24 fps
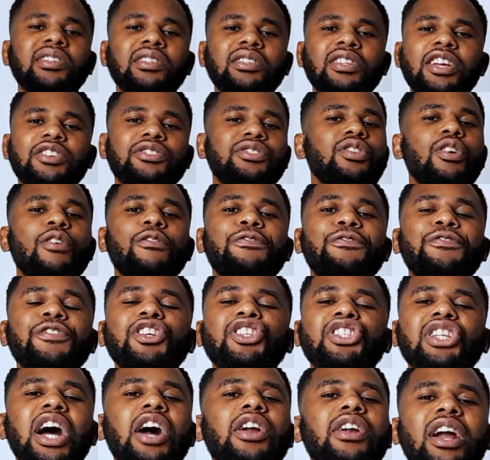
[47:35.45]
there's no
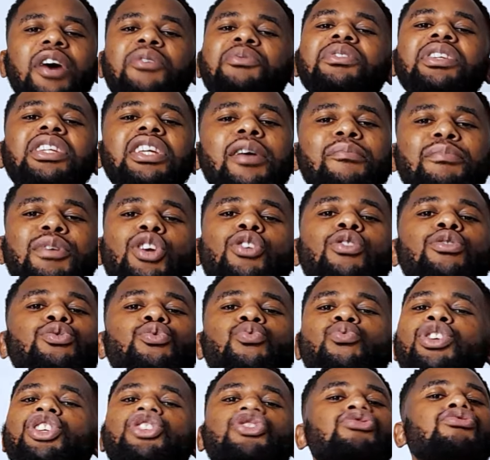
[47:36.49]
fish around here because
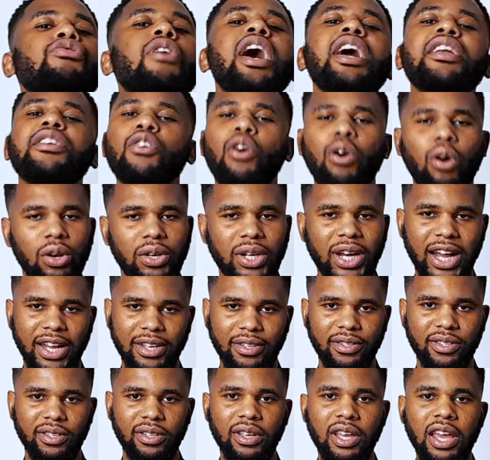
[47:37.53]
we tried all
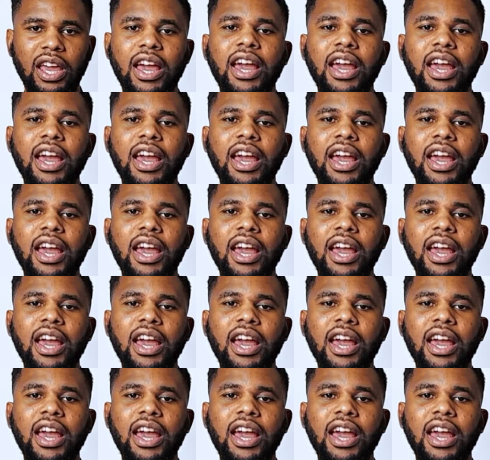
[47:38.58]
night.